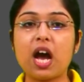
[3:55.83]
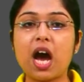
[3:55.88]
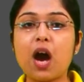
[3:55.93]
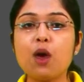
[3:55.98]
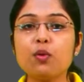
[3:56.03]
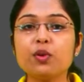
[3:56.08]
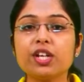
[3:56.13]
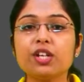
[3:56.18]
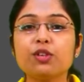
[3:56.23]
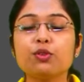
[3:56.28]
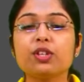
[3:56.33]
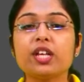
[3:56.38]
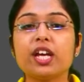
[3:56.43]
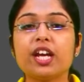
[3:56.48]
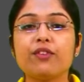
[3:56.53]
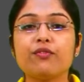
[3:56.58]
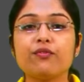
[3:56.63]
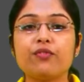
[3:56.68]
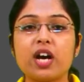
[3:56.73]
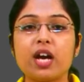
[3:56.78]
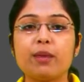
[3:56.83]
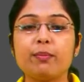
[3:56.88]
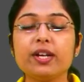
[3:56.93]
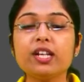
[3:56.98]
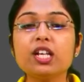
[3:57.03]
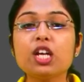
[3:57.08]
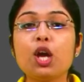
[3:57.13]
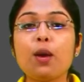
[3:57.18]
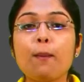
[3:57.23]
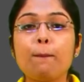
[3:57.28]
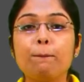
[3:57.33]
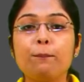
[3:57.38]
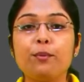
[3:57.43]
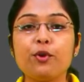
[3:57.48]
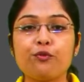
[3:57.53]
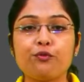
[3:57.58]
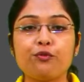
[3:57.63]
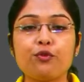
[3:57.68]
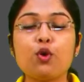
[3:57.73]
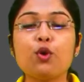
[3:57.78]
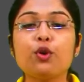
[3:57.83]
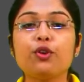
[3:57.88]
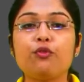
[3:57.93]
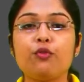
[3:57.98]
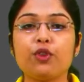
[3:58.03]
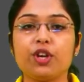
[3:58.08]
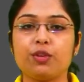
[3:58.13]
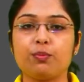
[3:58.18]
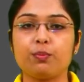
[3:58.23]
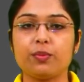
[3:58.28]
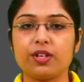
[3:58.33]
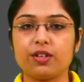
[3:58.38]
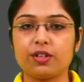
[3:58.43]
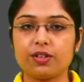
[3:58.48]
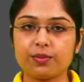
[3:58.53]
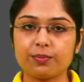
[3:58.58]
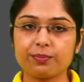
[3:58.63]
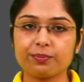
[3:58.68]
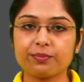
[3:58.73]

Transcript: out into the environment before treatment.